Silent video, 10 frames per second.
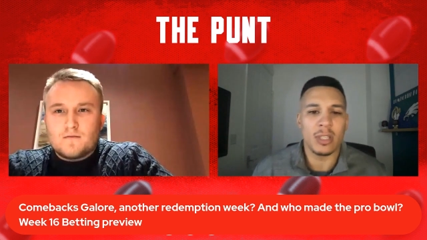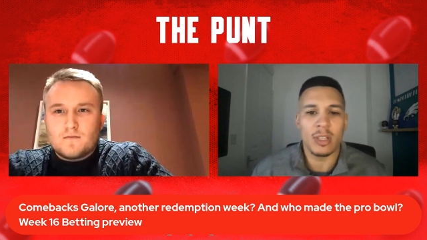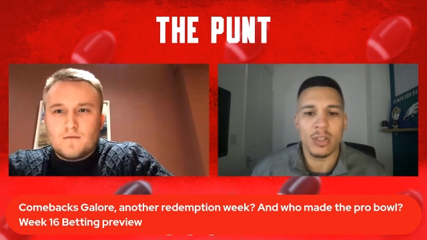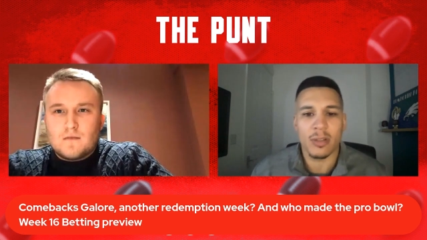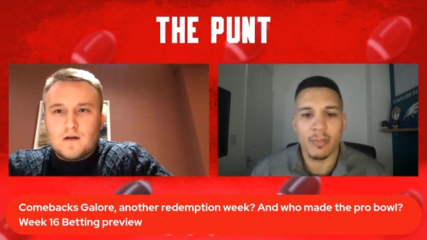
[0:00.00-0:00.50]

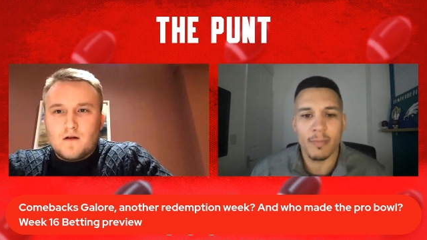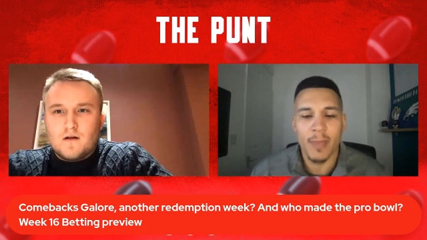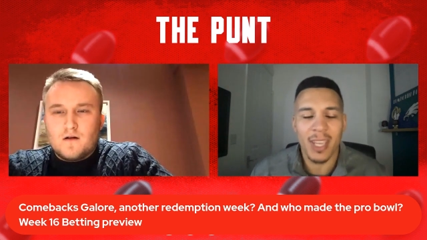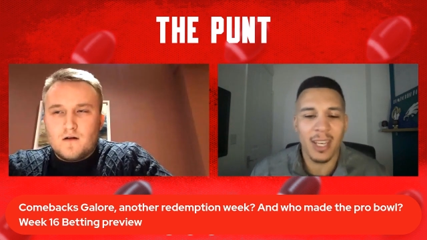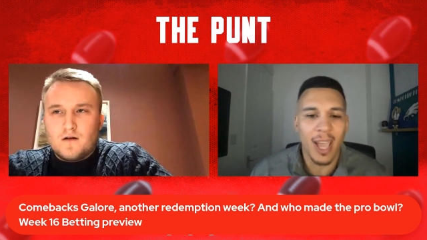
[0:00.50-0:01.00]
Speaker 1: you're just
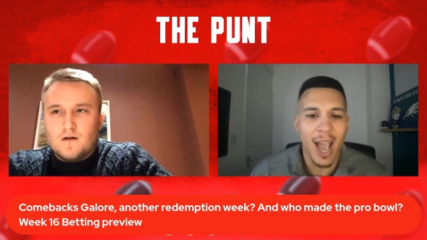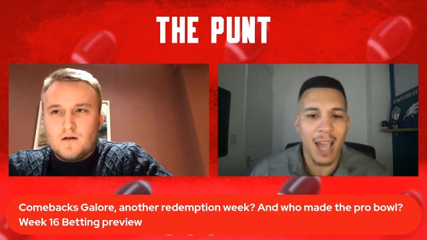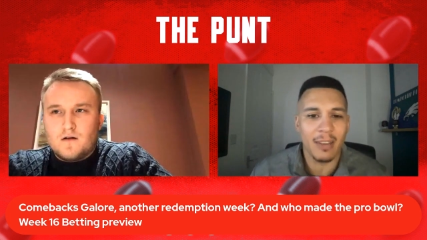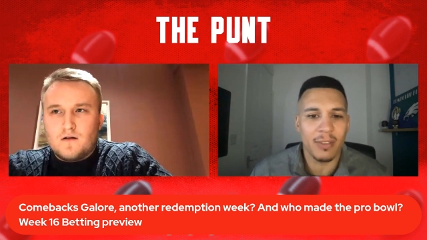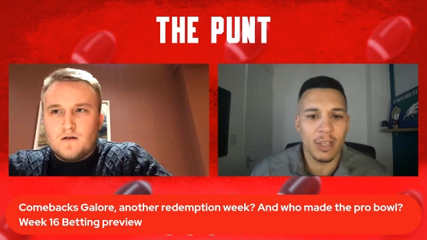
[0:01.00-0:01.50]
making it
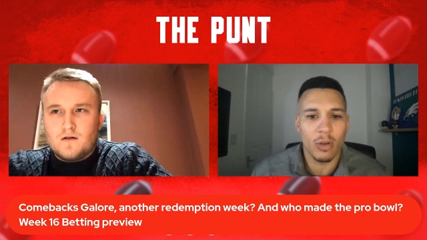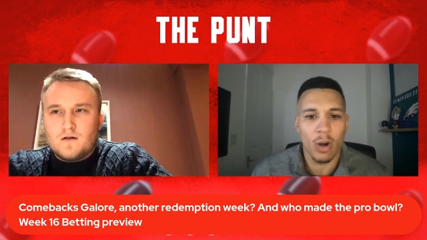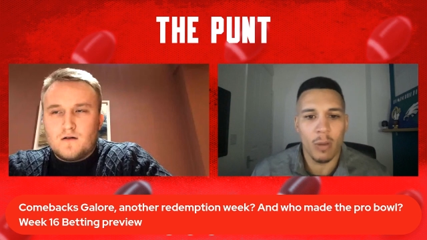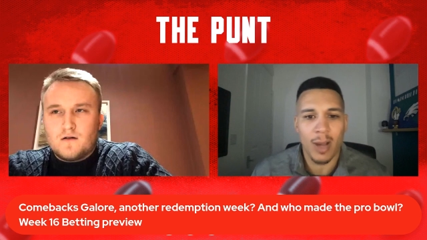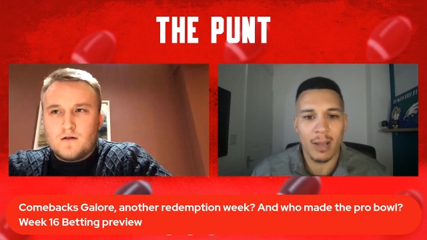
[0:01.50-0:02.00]
harder for your
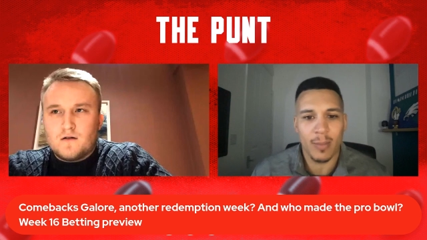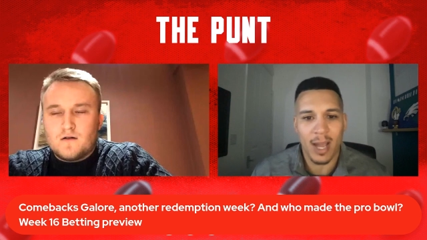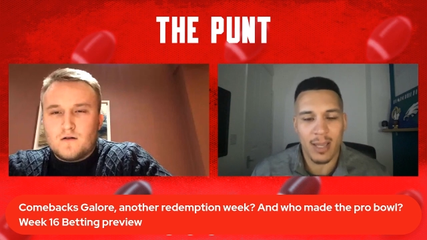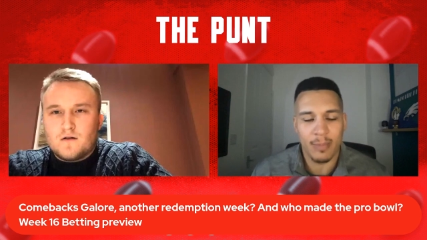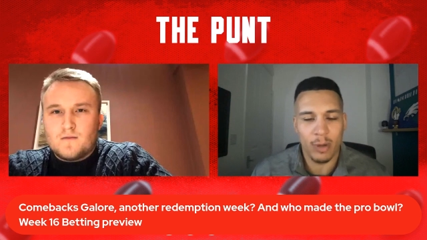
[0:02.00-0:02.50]
quarterback,
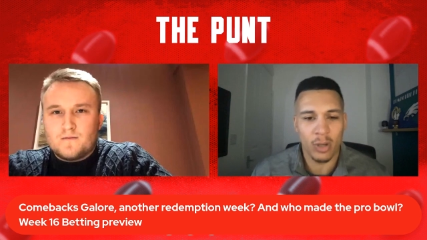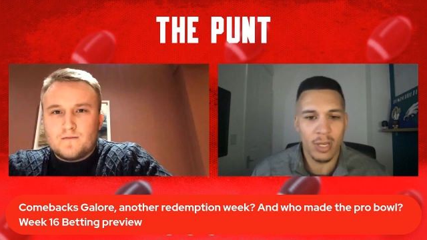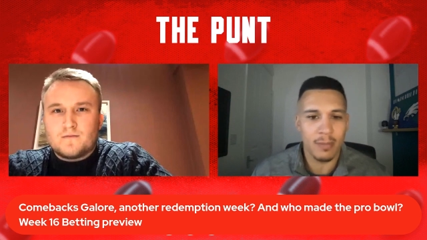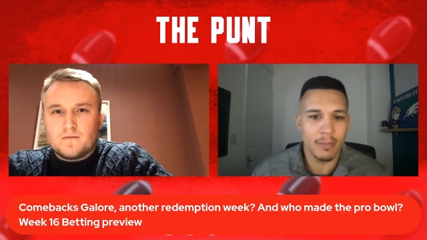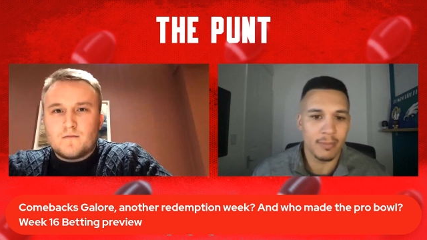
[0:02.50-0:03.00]
you know,
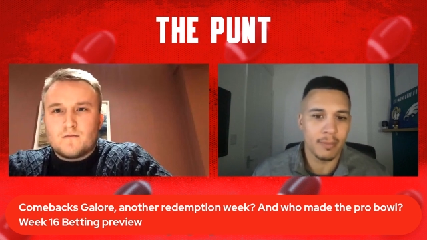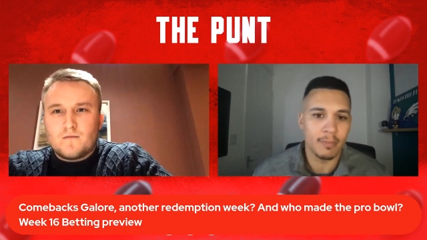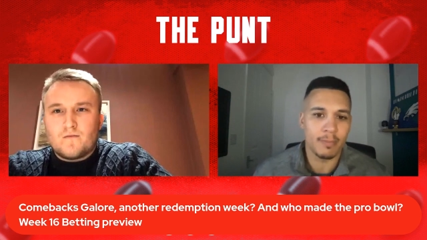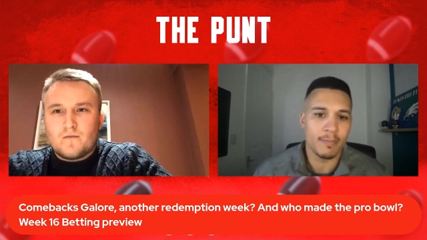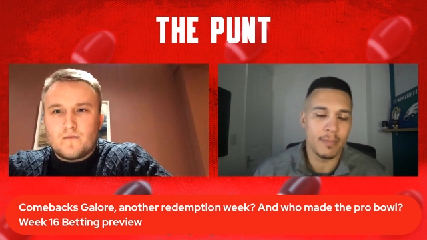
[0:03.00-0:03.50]
putting him,
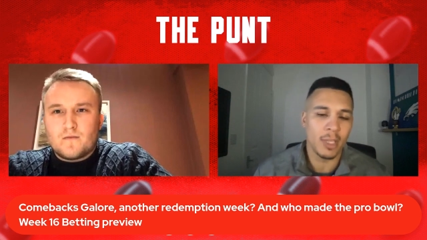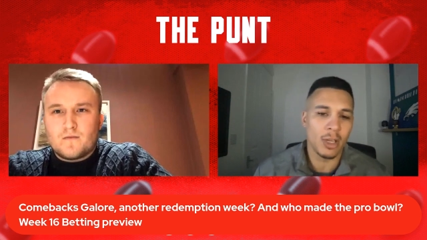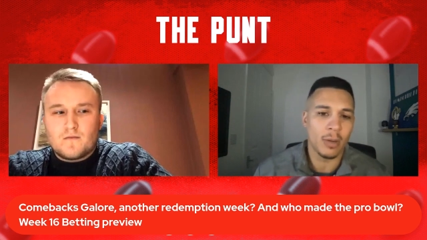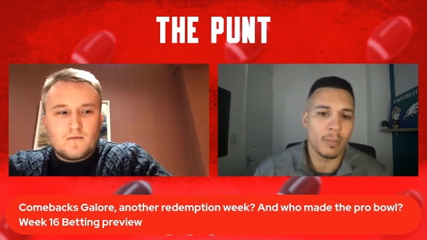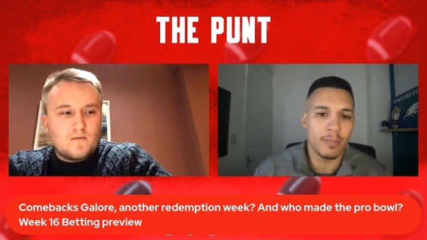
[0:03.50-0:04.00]
you
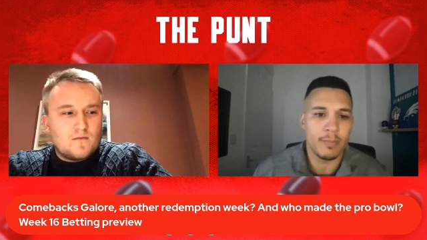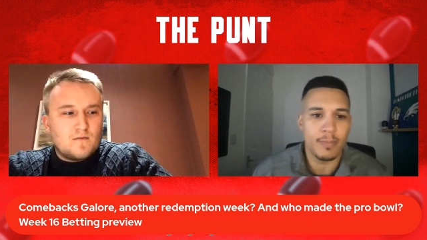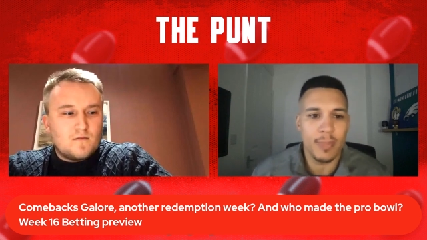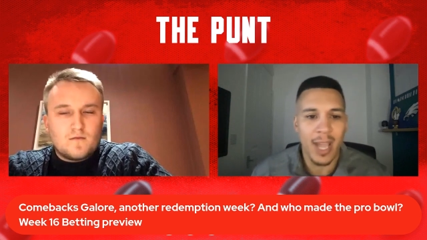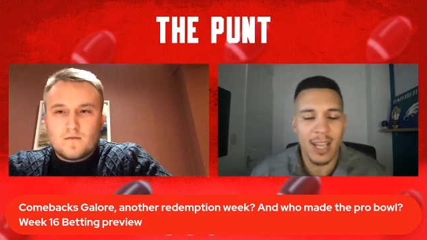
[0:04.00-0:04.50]
know,
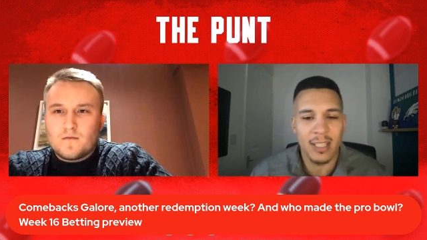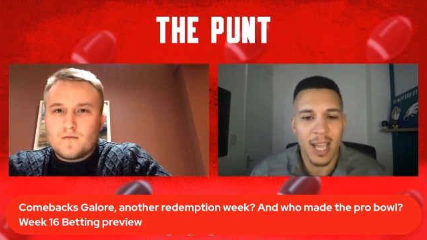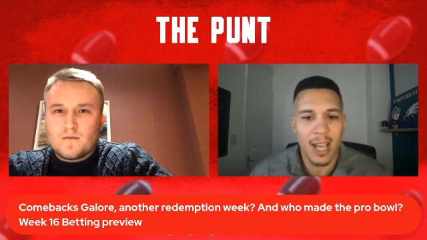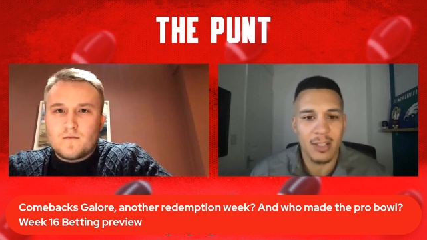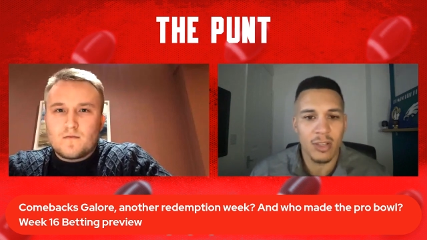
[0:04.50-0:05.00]
behind
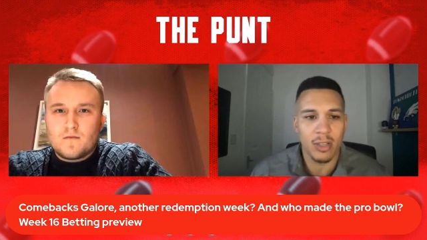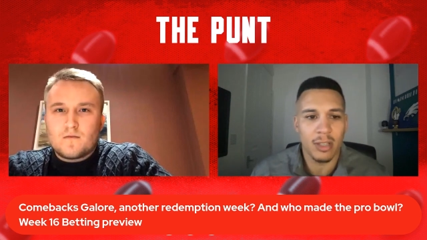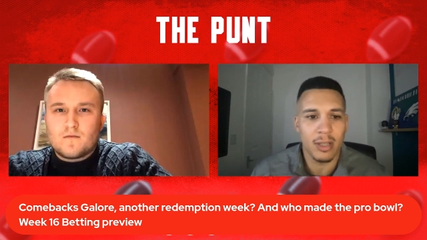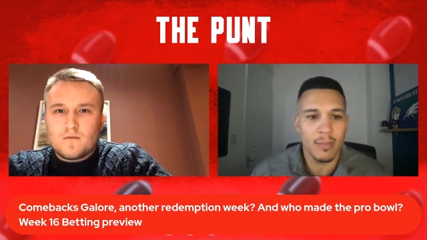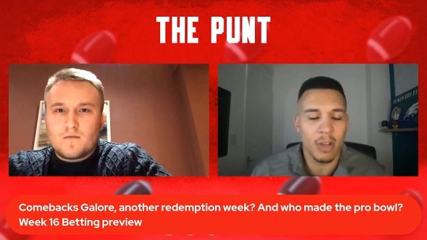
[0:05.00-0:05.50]
yards uh,
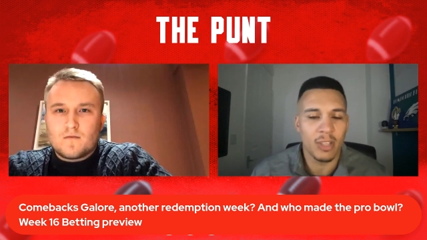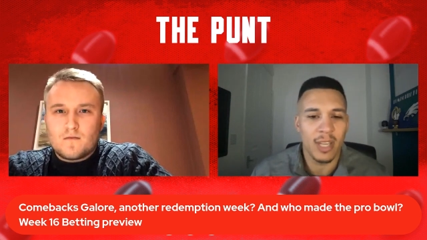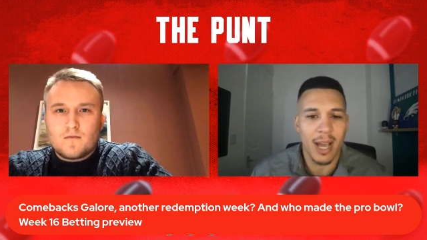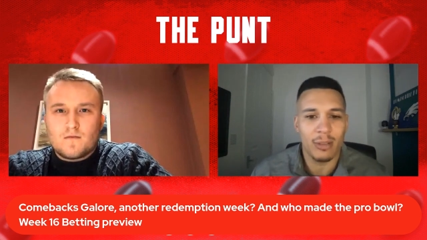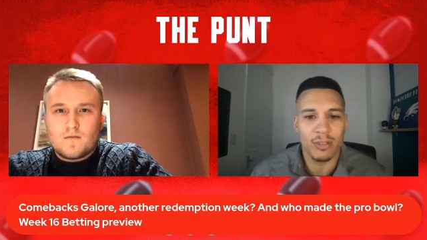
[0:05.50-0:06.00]
or in the
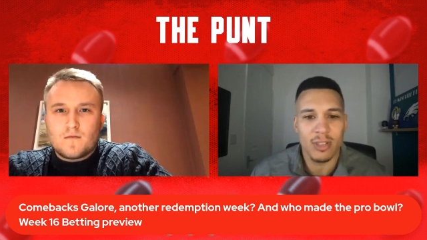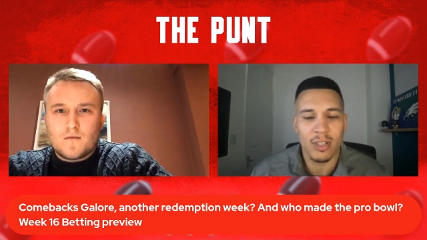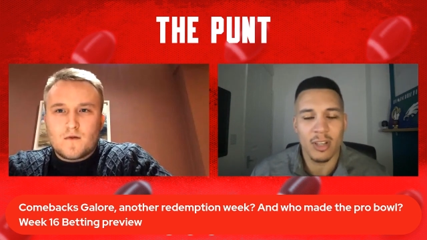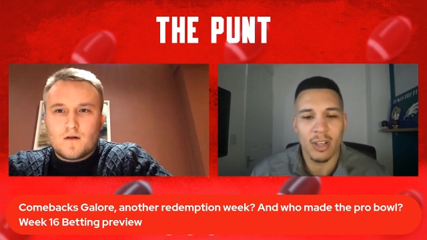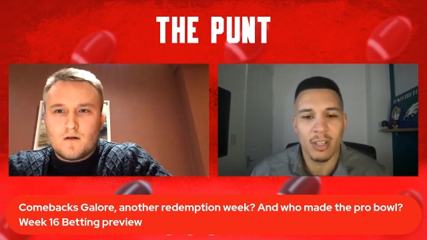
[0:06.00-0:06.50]
ground.
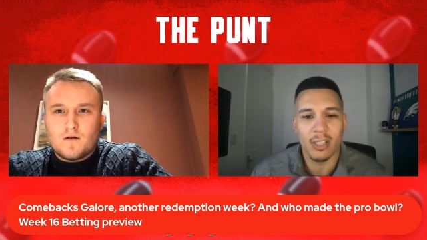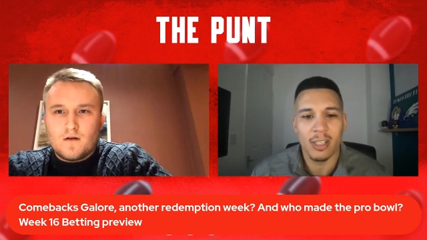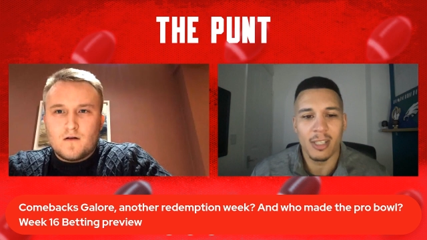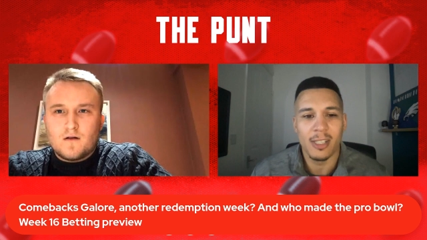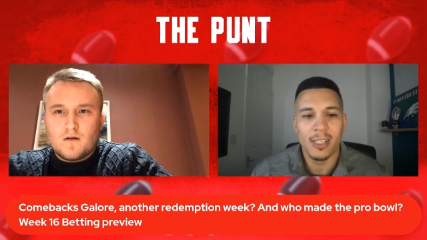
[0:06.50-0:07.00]
So,
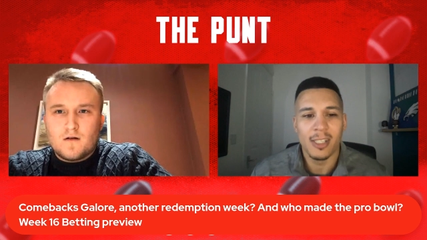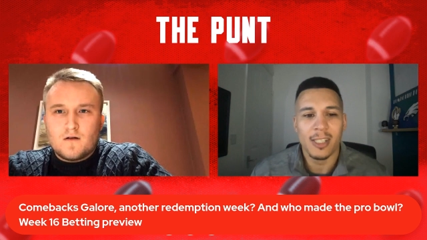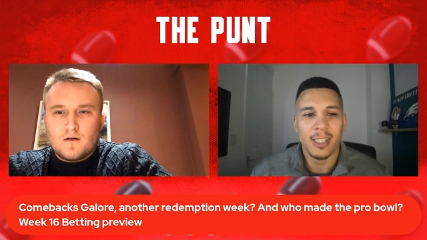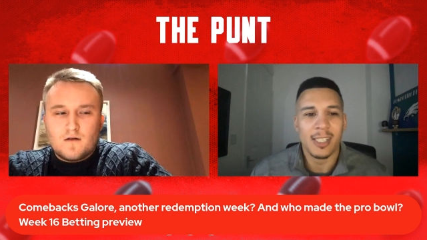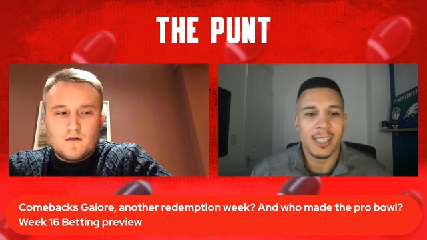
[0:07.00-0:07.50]

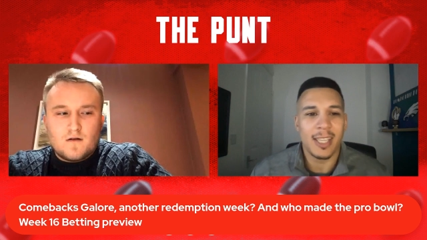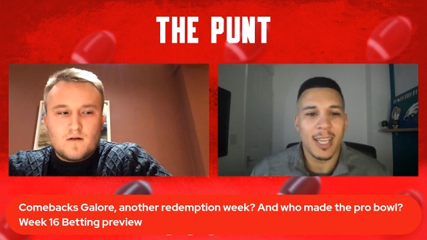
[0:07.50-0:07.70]
yeah,